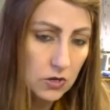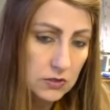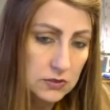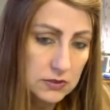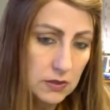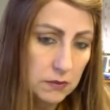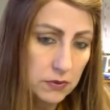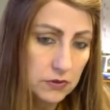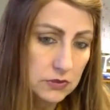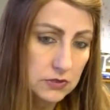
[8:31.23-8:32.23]
some
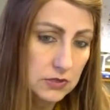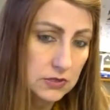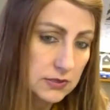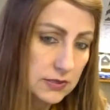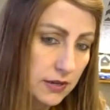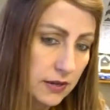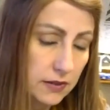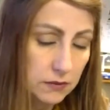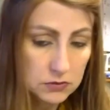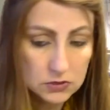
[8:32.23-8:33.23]
person said
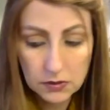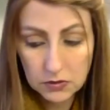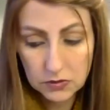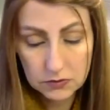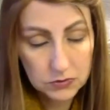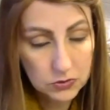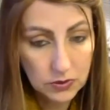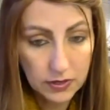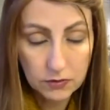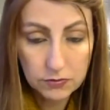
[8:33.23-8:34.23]
it was going to do
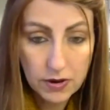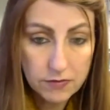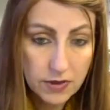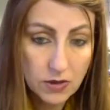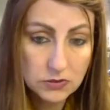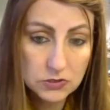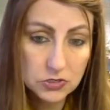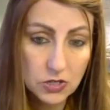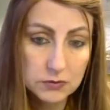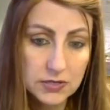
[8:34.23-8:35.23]
like 5,000 jobs.